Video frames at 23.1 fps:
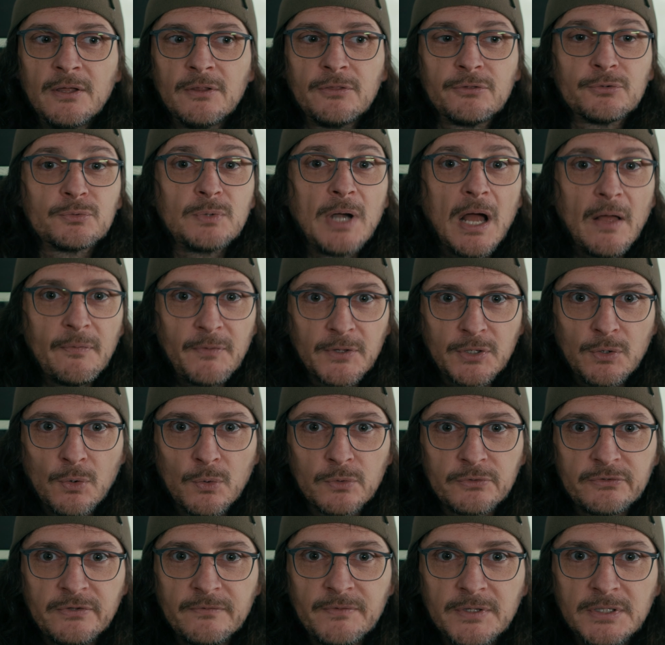throughout the
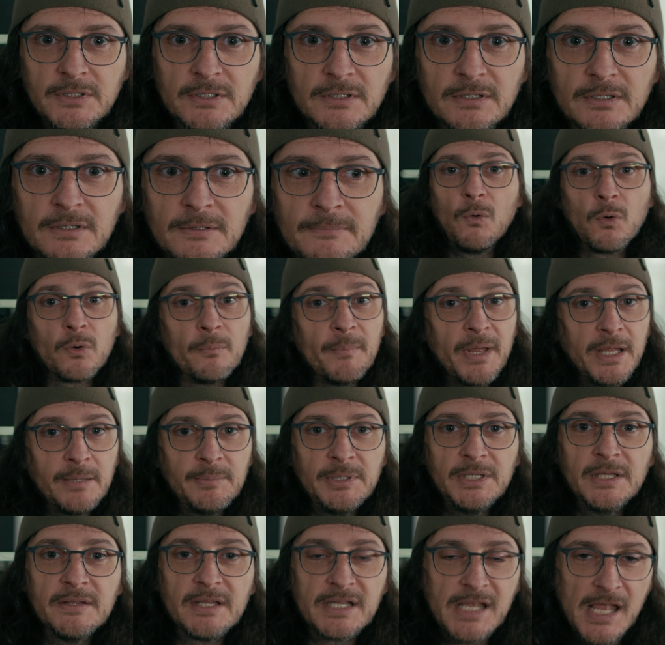course of the year. Or
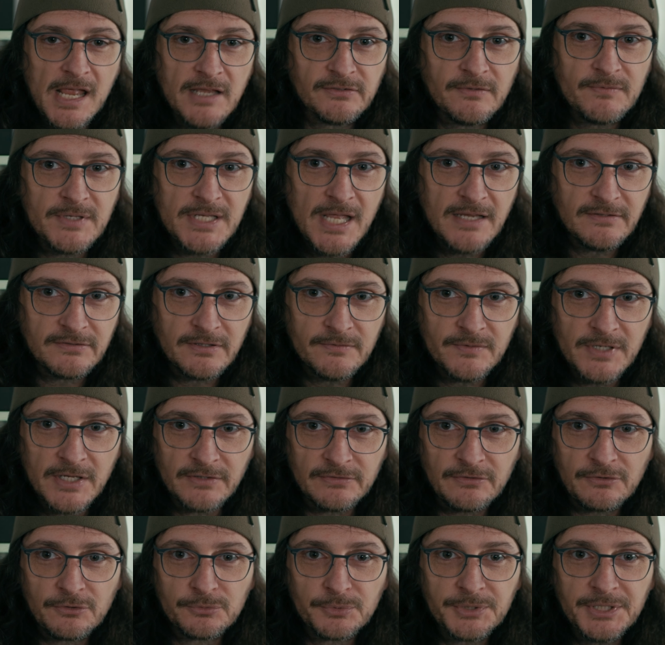maybe in the case of the
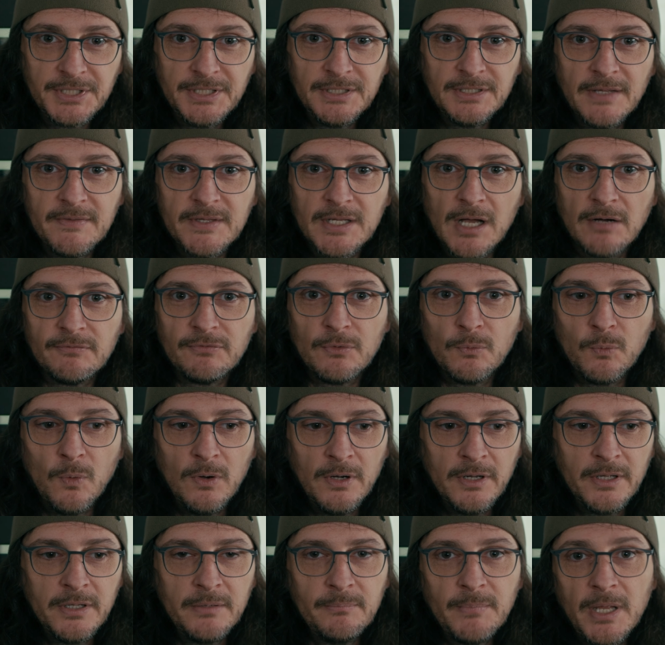A7S III and the Alpha
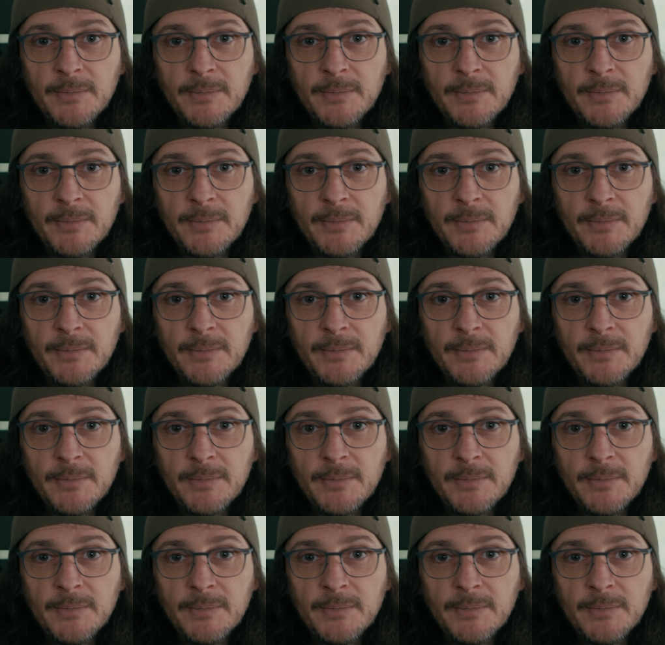One,